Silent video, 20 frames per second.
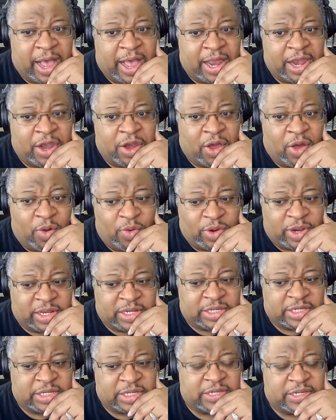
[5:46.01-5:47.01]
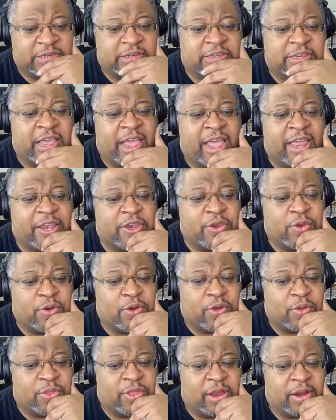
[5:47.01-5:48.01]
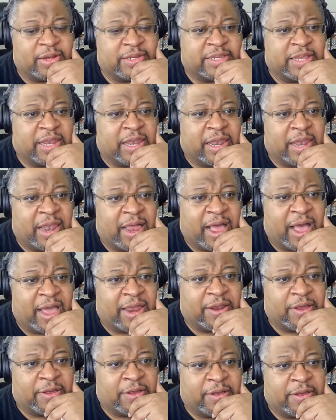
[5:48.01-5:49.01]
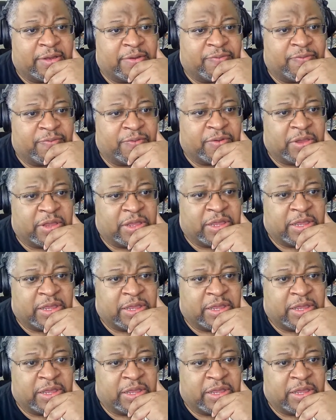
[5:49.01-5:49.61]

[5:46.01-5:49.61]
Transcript: I noticed that you know there's a lot of